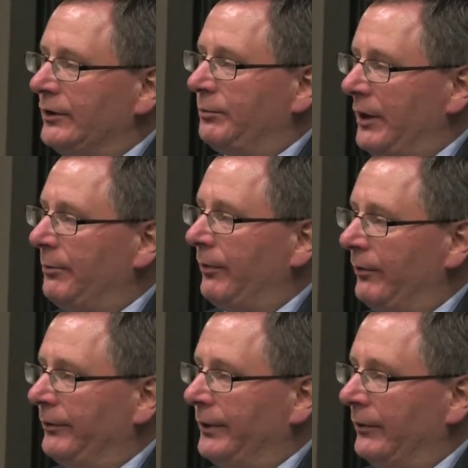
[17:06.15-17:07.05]
people.
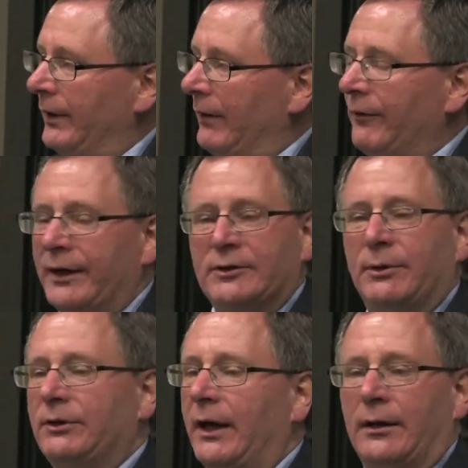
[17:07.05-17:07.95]
Everything has been
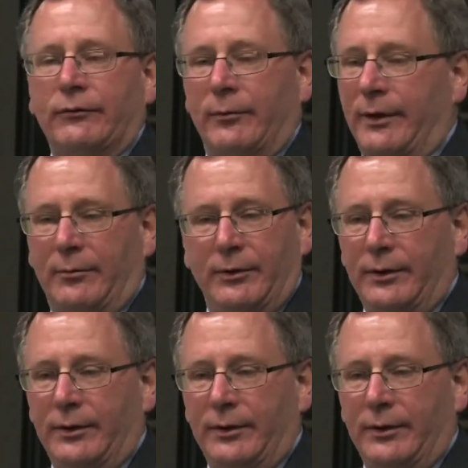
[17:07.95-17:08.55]
taken from them.